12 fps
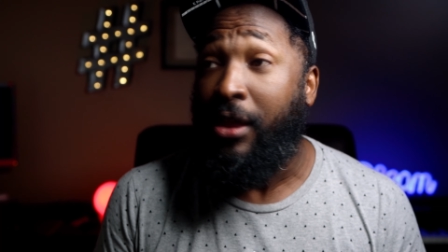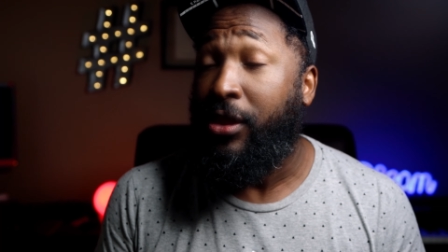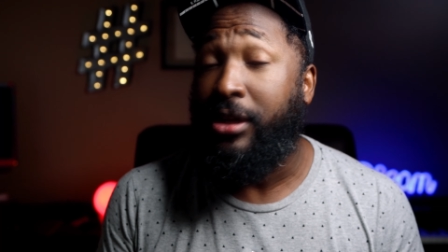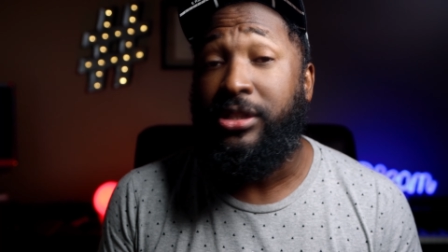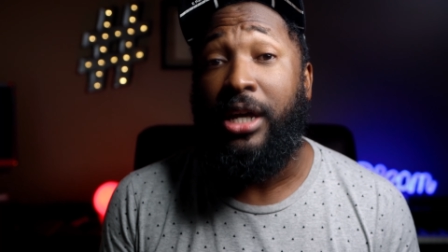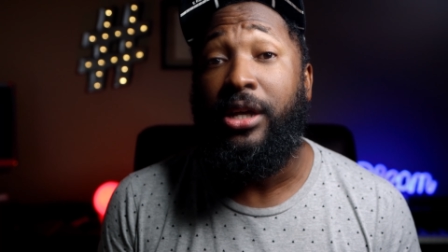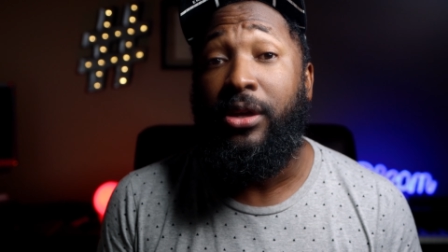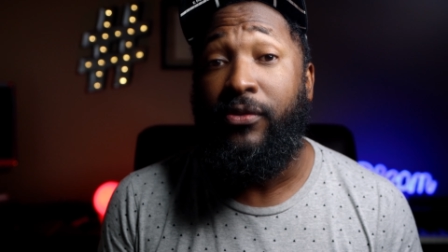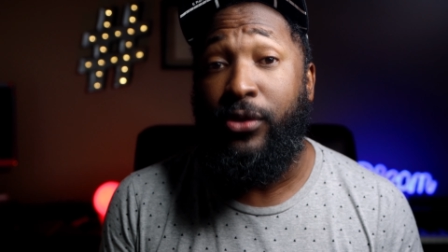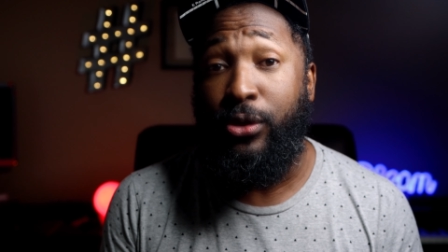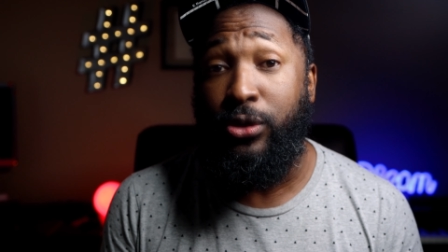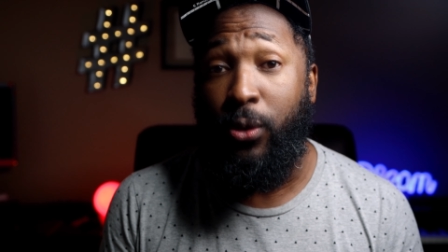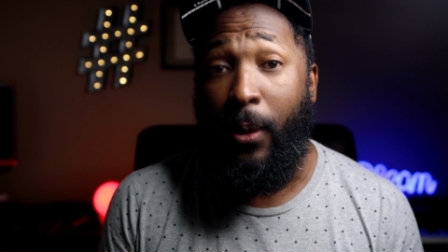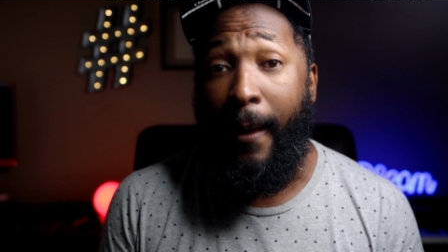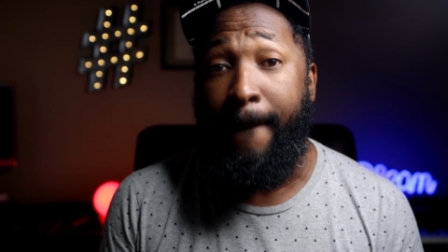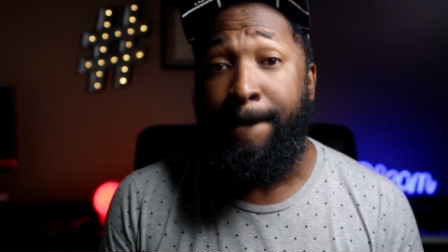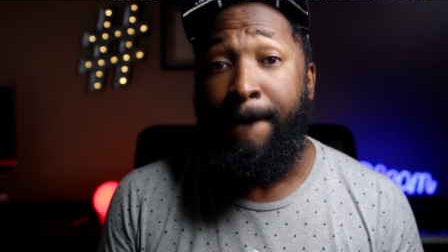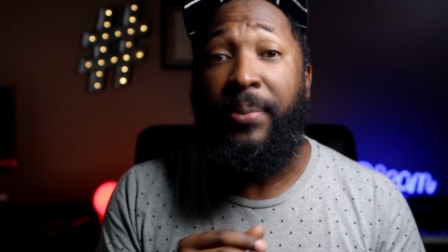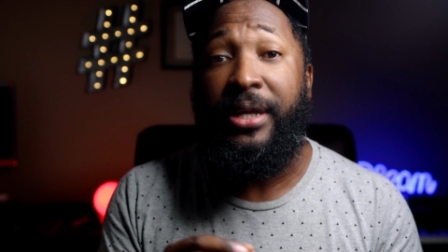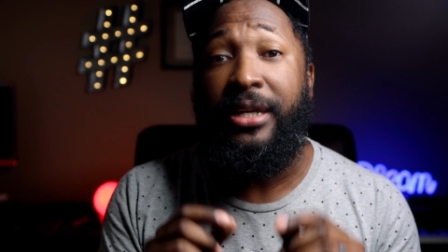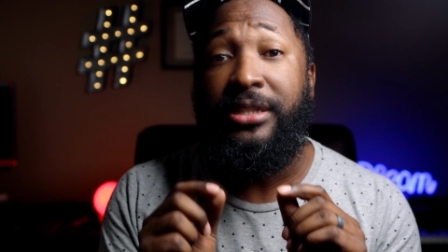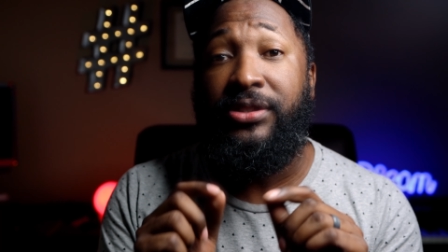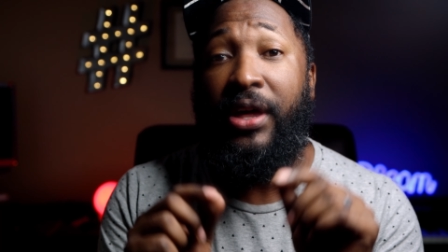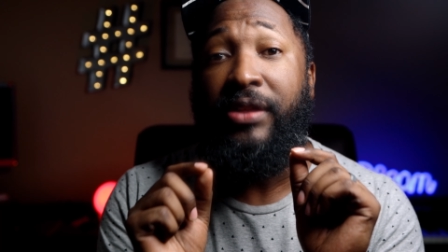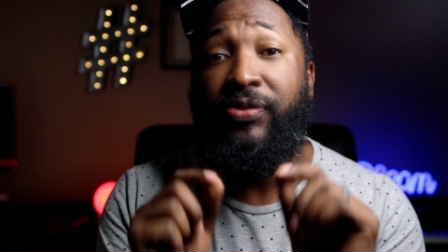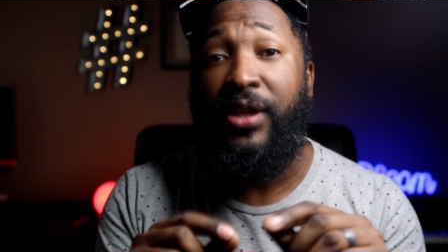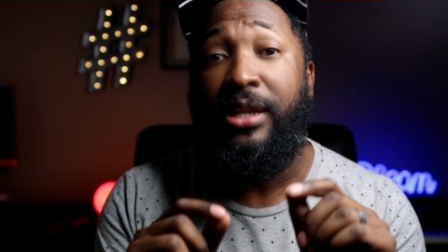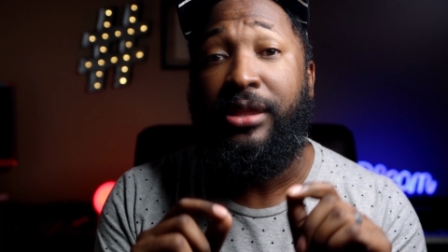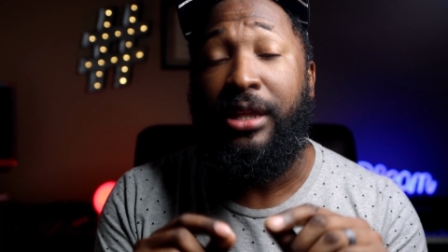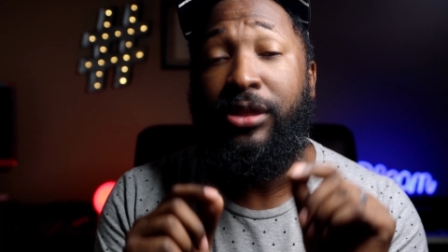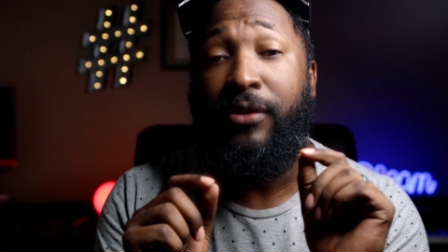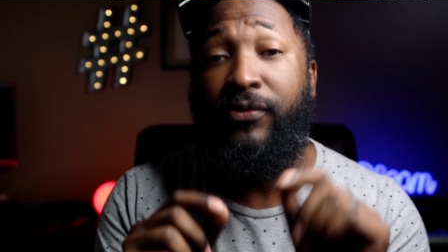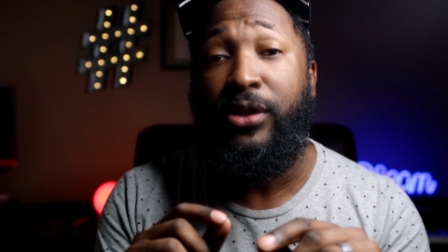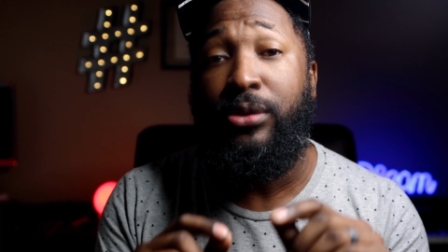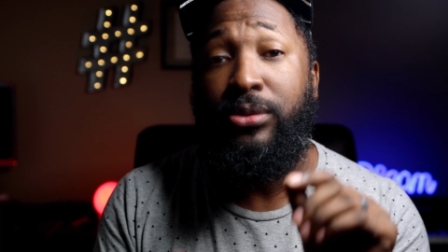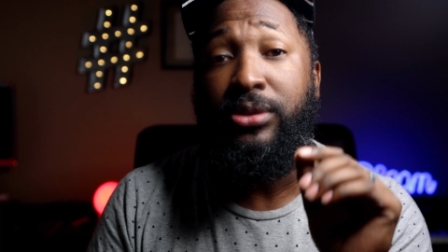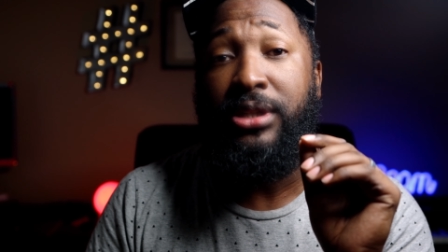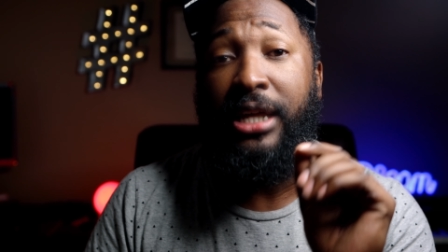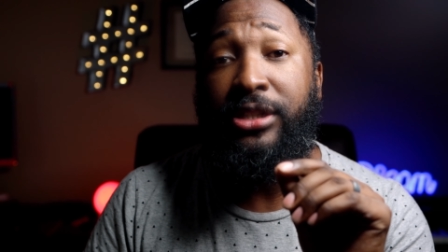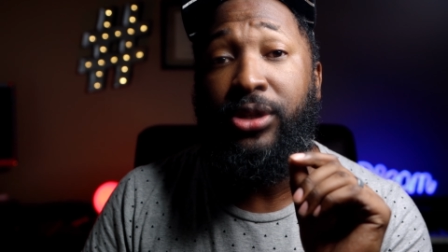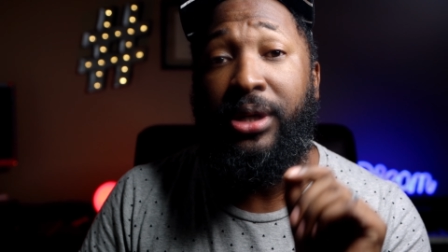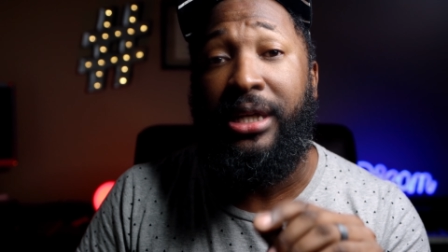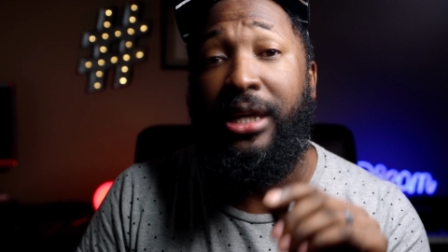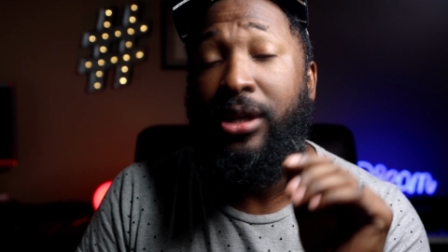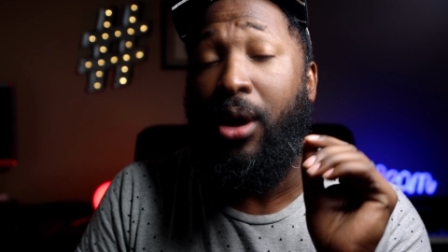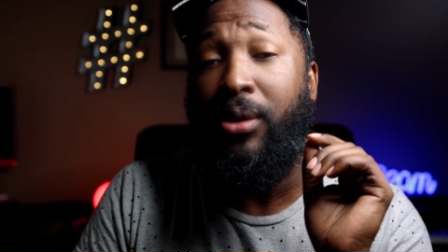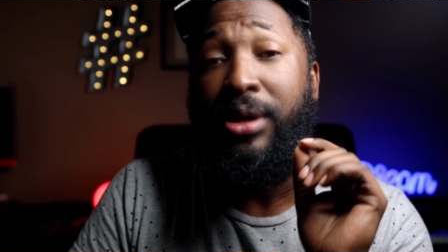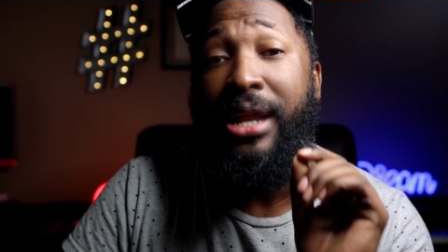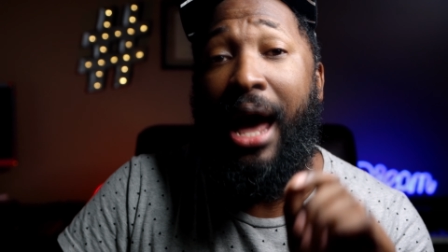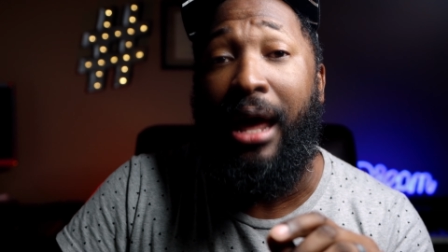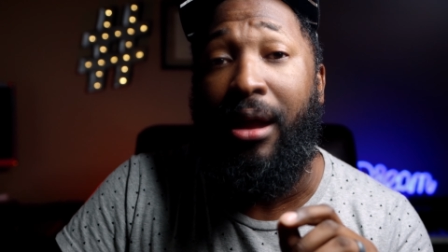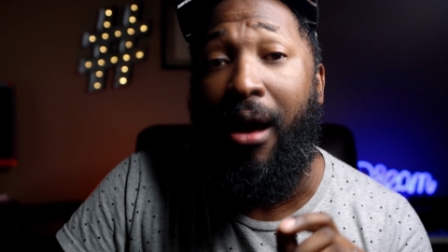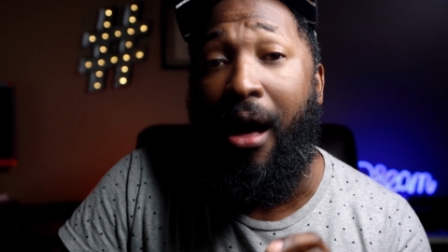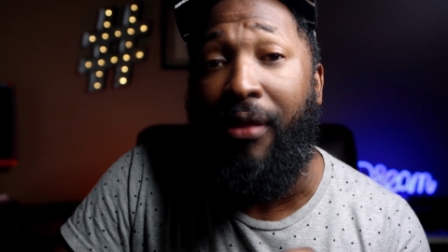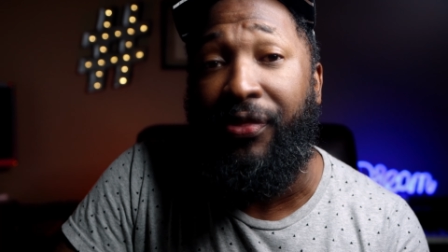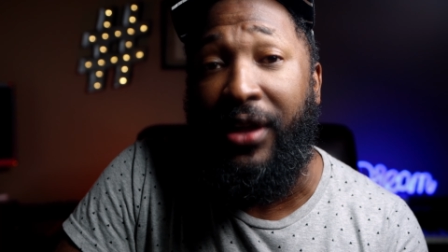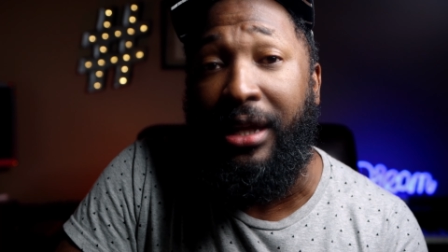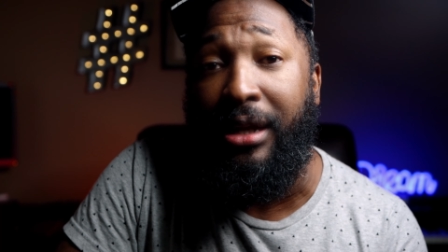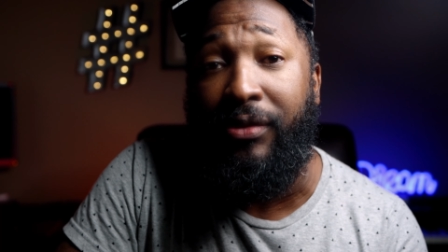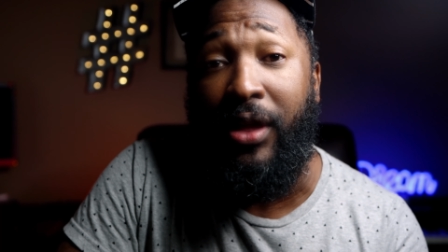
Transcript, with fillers: They're taking your views away because they think that the views that you're getting are not authentic.